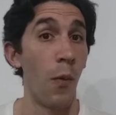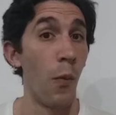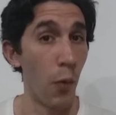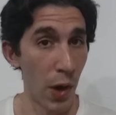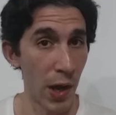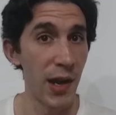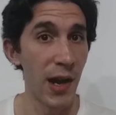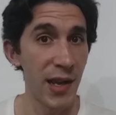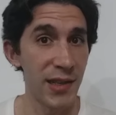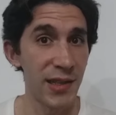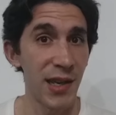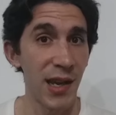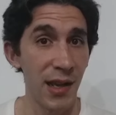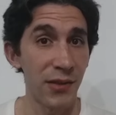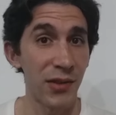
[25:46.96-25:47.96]
What did I
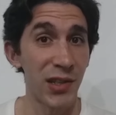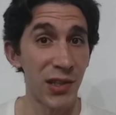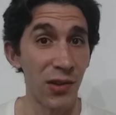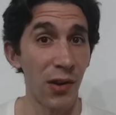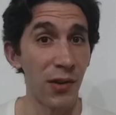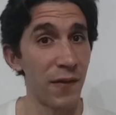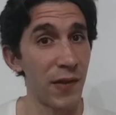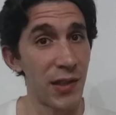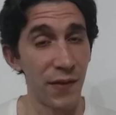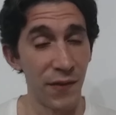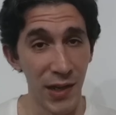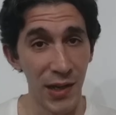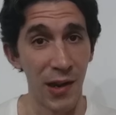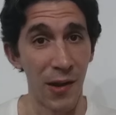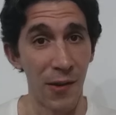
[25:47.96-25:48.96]
say at the start of this
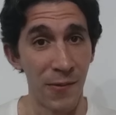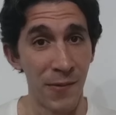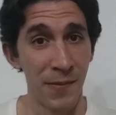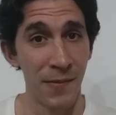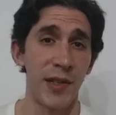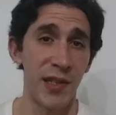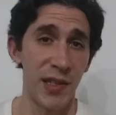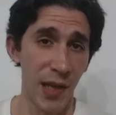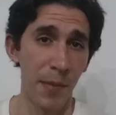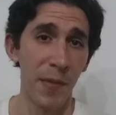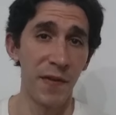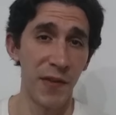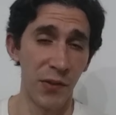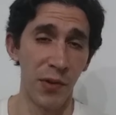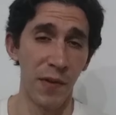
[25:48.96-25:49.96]
video?
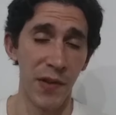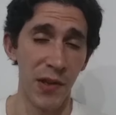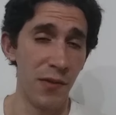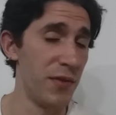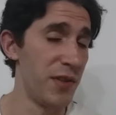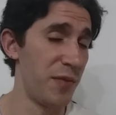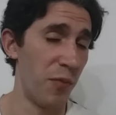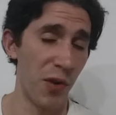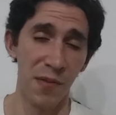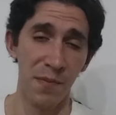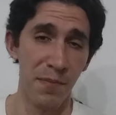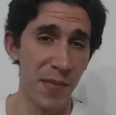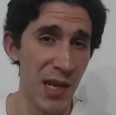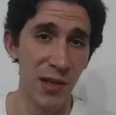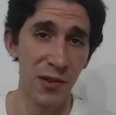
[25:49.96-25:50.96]
Some of the reviews were
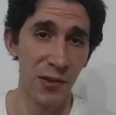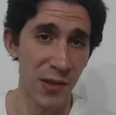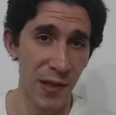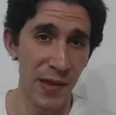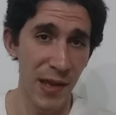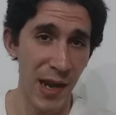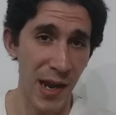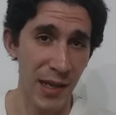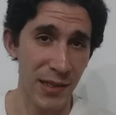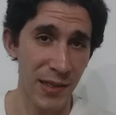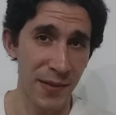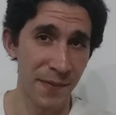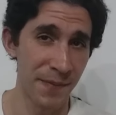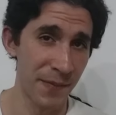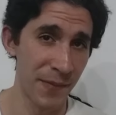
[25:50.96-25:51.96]
meaner than
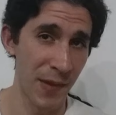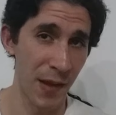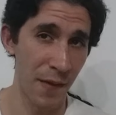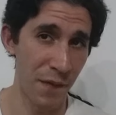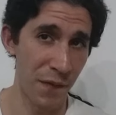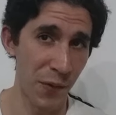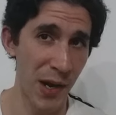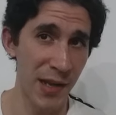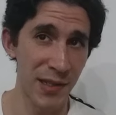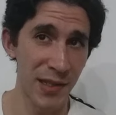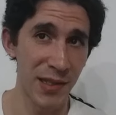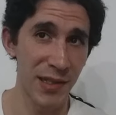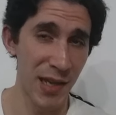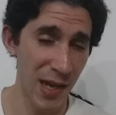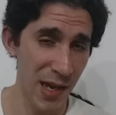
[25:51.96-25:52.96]
that.
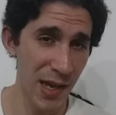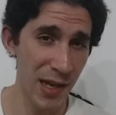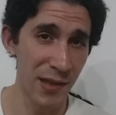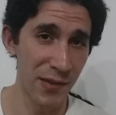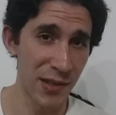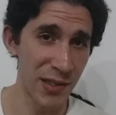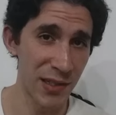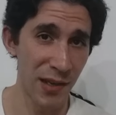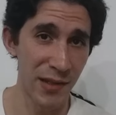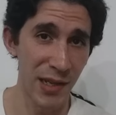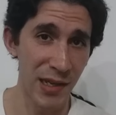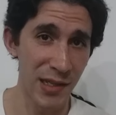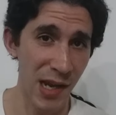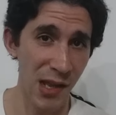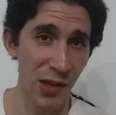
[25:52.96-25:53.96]
Francis King in the
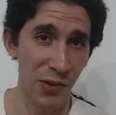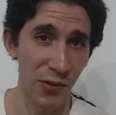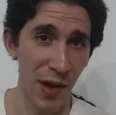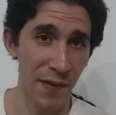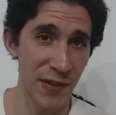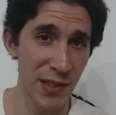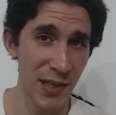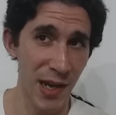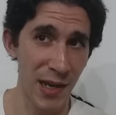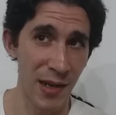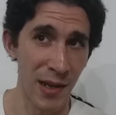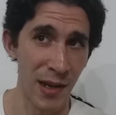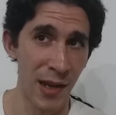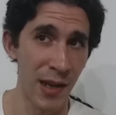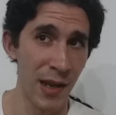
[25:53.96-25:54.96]
Sunday Telegraph
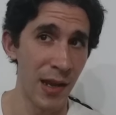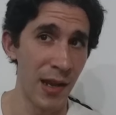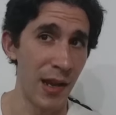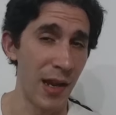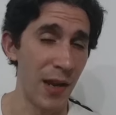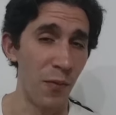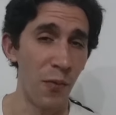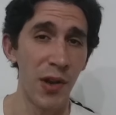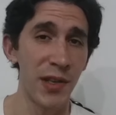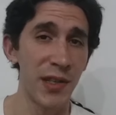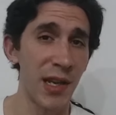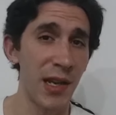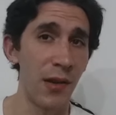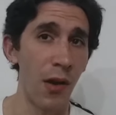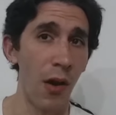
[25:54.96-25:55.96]
said, "It
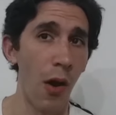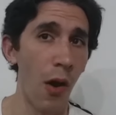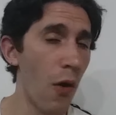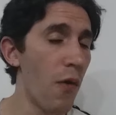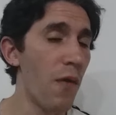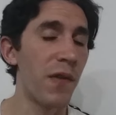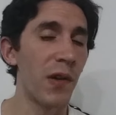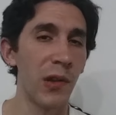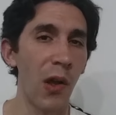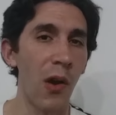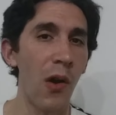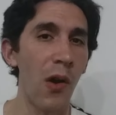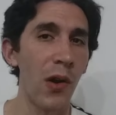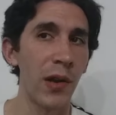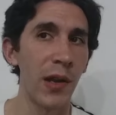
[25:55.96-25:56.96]
was an
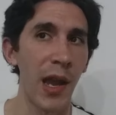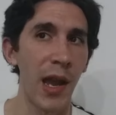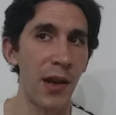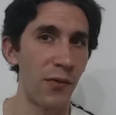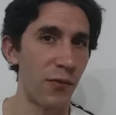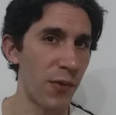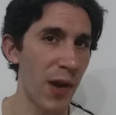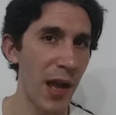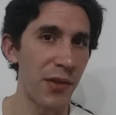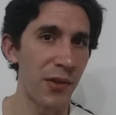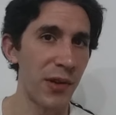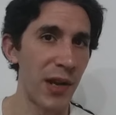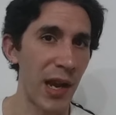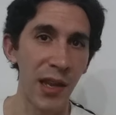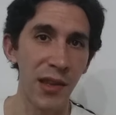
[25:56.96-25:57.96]
overlong and
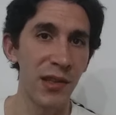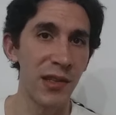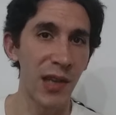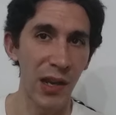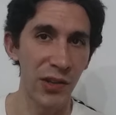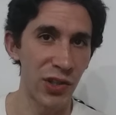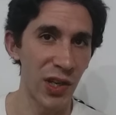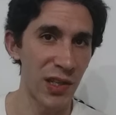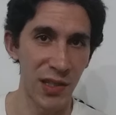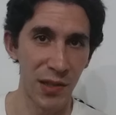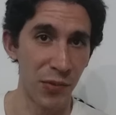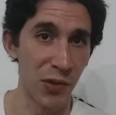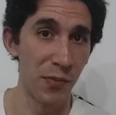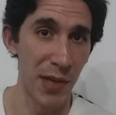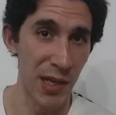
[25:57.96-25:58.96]
rather
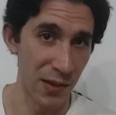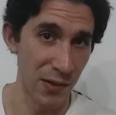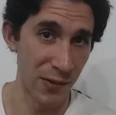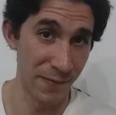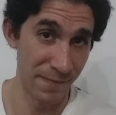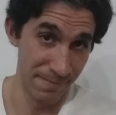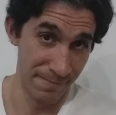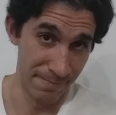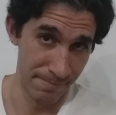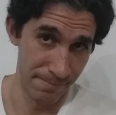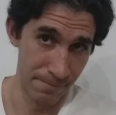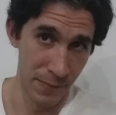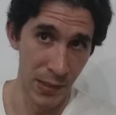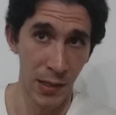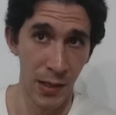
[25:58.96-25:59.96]
indigestible meal."
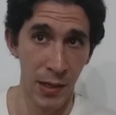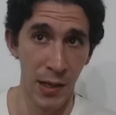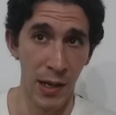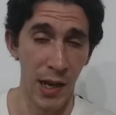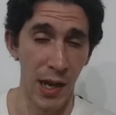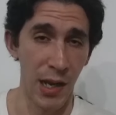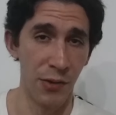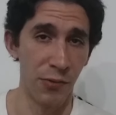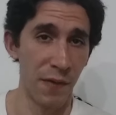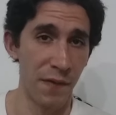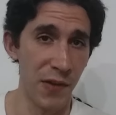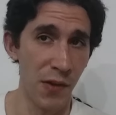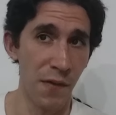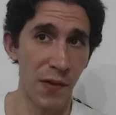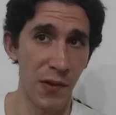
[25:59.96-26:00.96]
In a
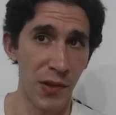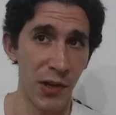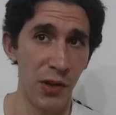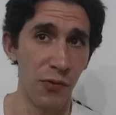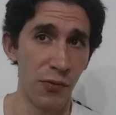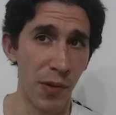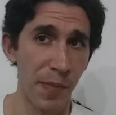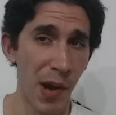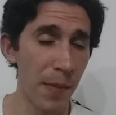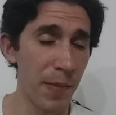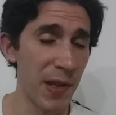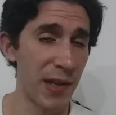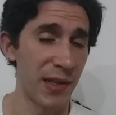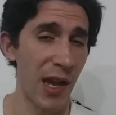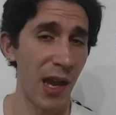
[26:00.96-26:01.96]
review for the New
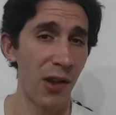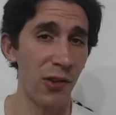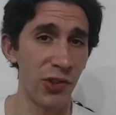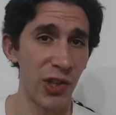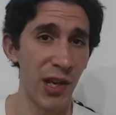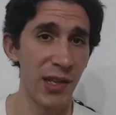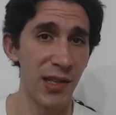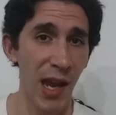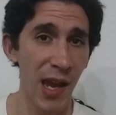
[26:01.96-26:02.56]
Republic, L.J.